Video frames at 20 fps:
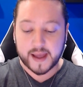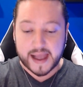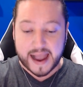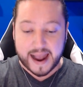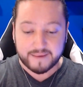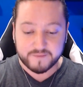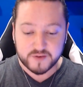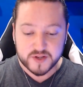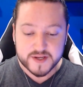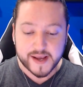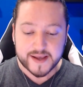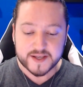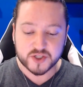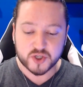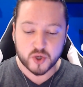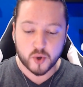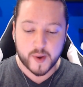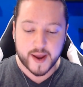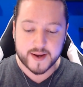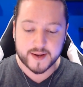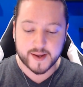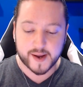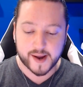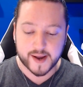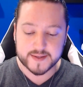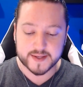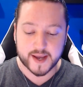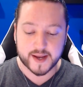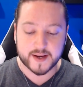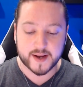after you guys go ahead,
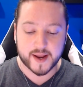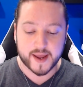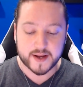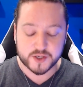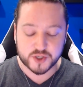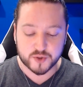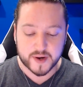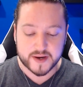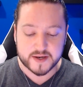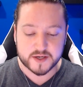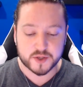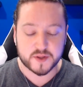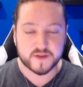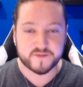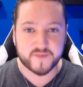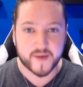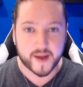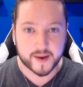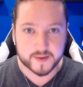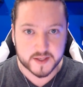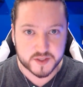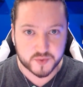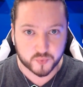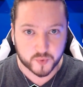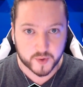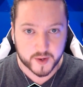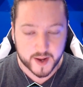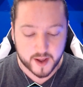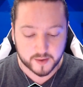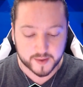guys, and enter into the Fantasy
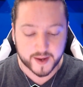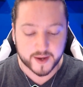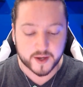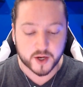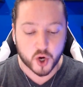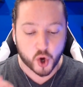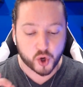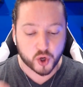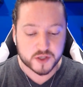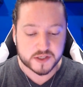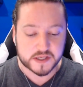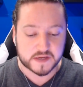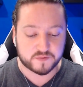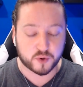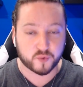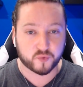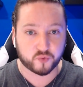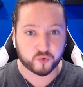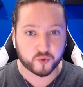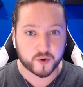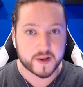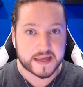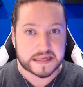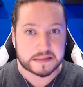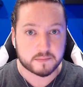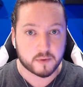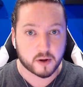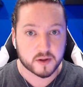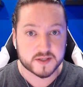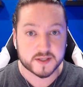Royale and earn yourself your free
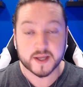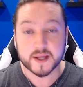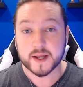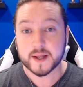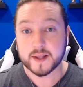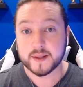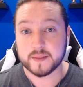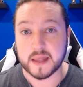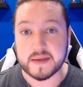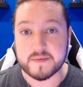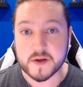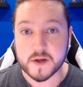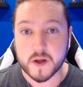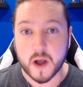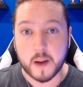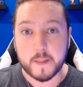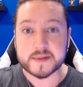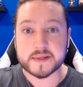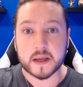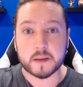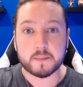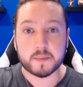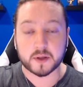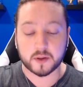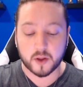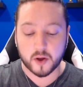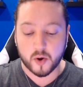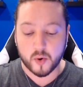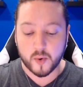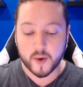emotes, leave a comment down
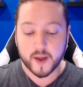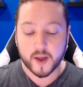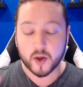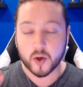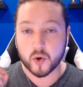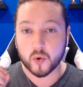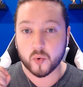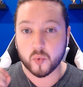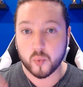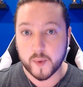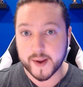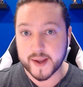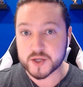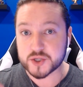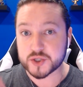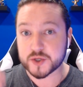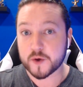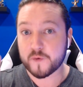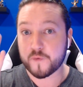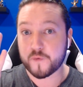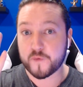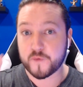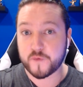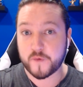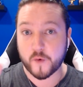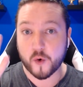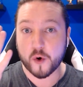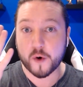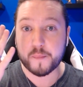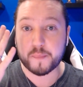below which
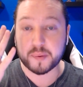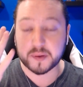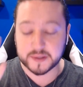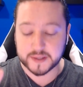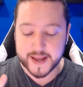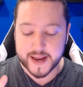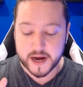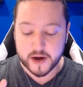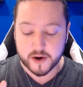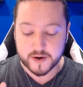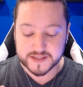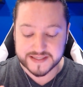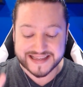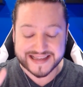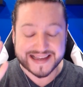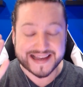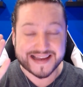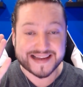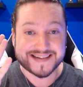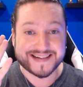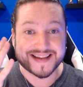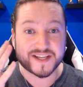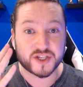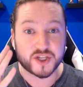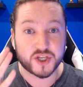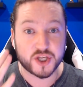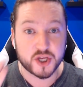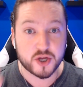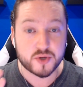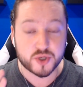four players did
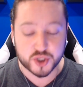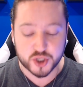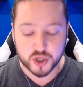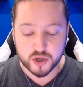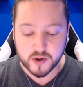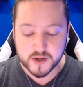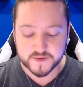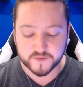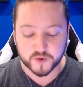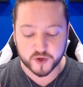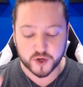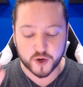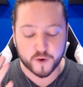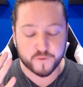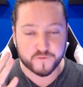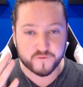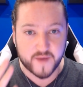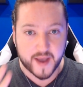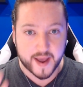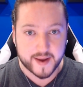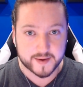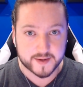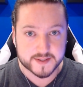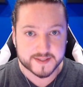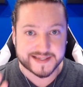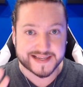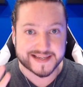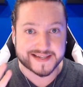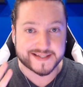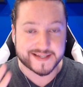you choose for your
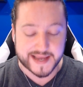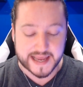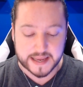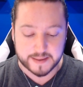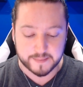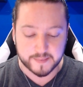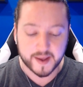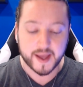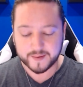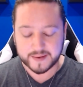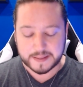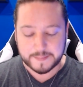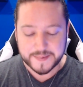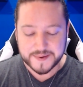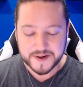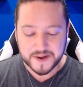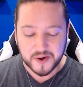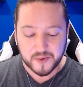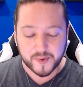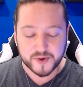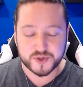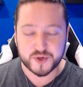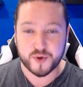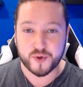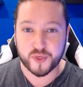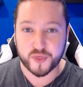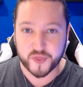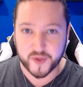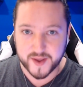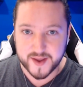fantasy team. Let me know what
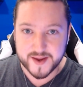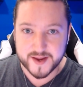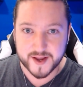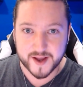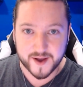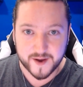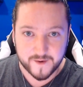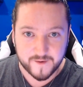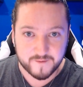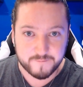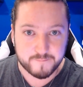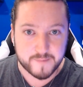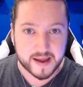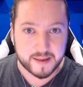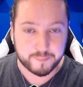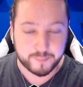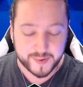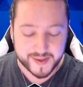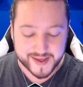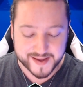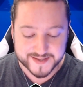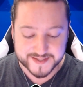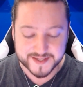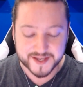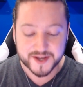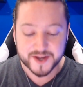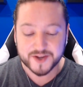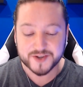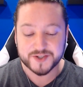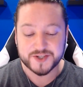you think of my picks.
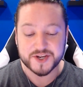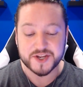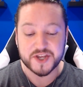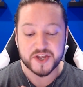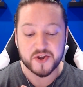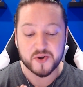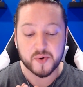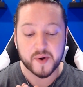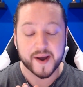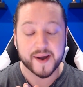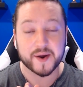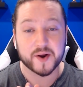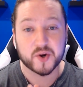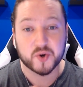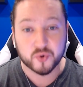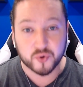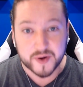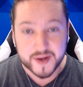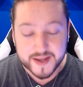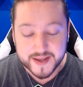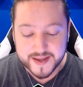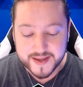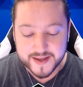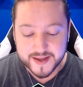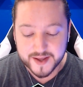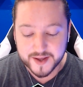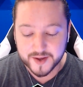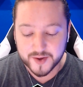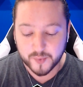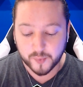Do you
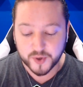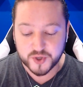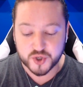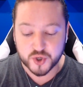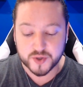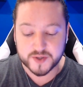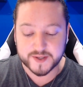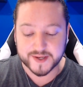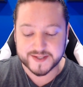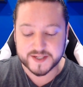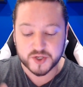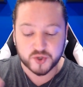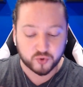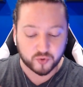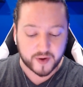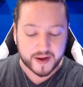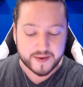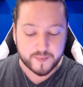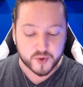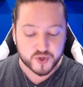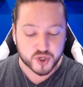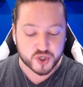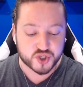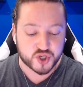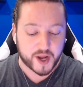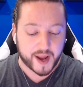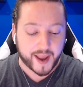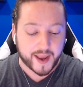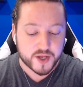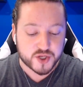agree? Would you disagree? Would you
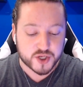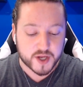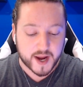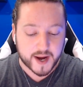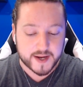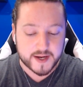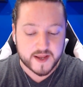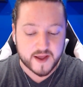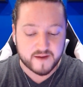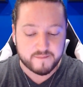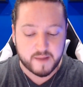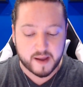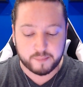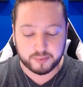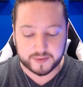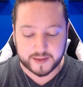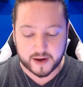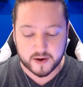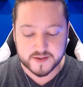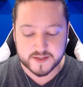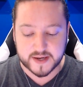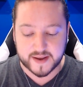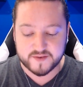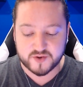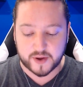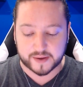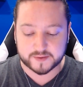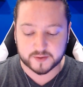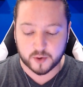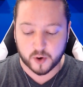change any of my players that I
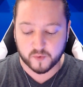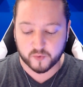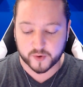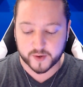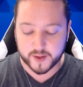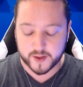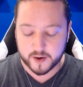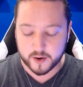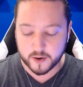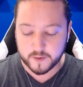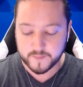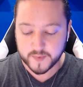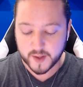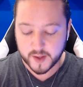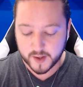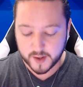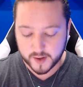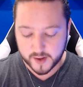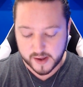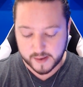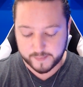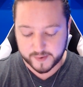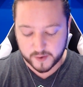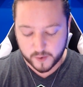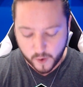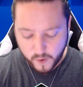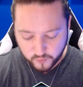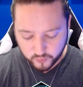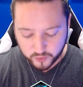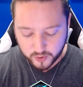drafted over here? Um, but
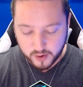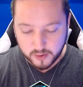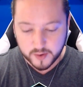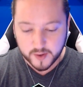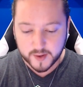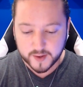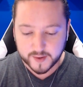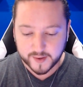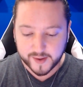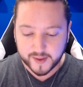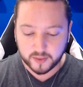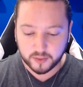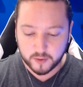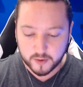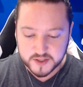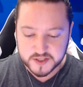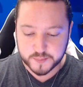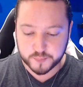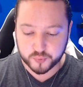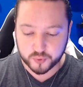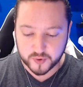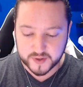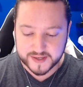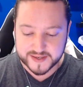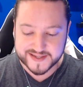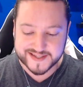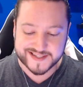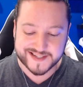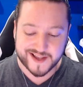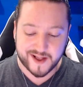overall, it looks
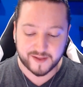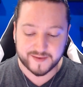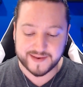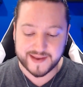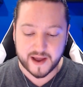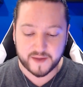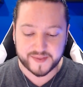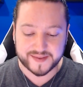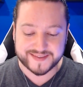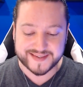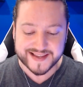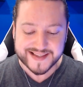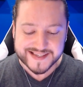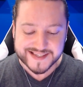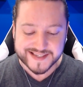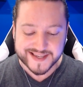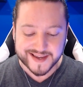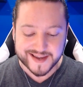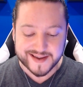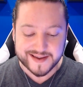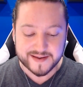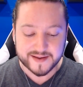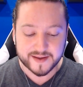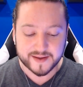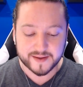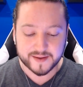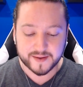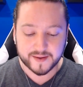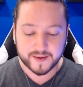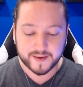pretty solid. Now, they did say,
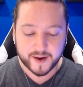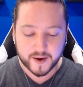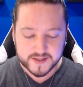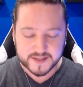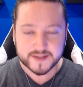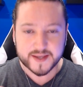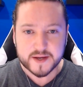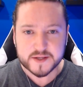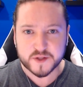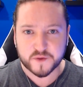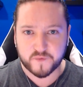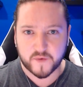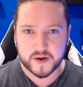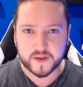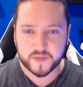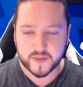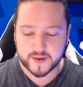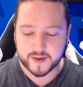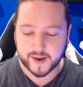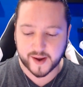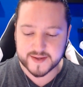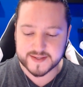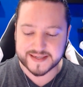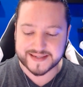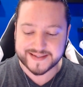here's, here's the funny thing, guys.